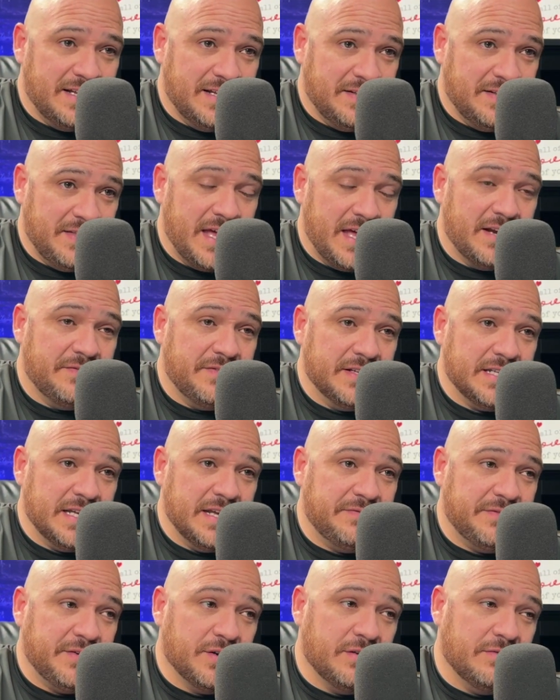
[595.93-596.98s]
that
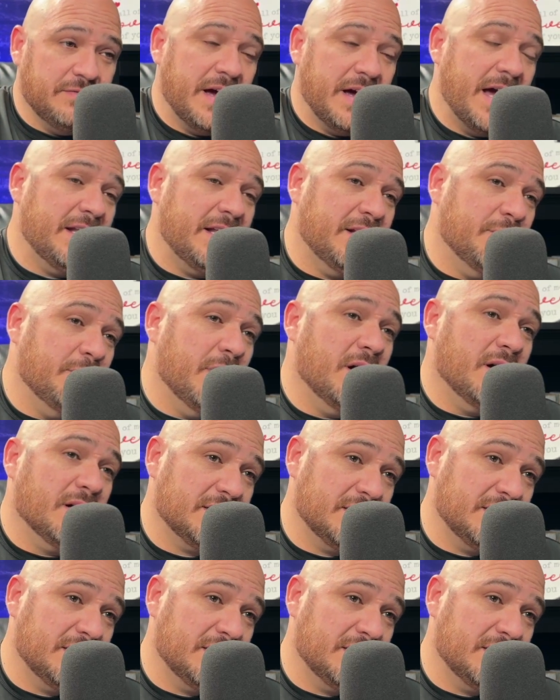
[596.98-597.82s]
if you're divided amongst,